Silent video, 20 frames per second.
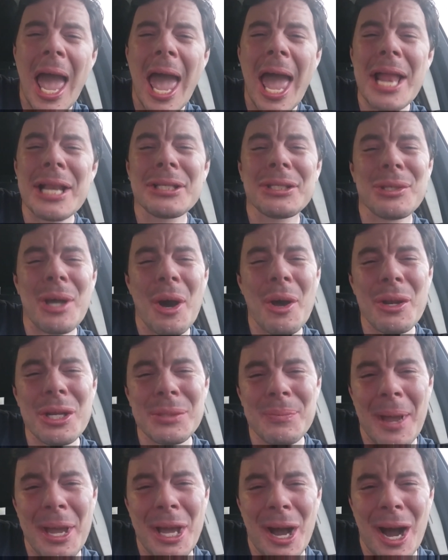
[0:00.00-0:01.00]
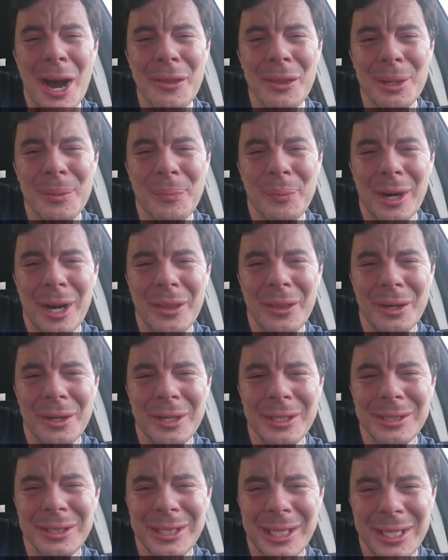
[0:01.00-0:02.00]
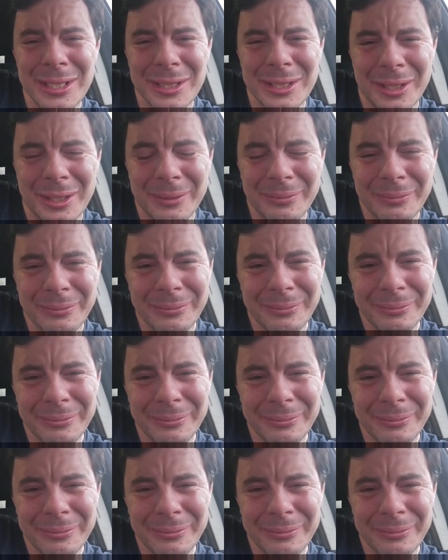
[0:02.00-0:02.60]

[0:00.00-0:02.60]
And so does my other brother and sister.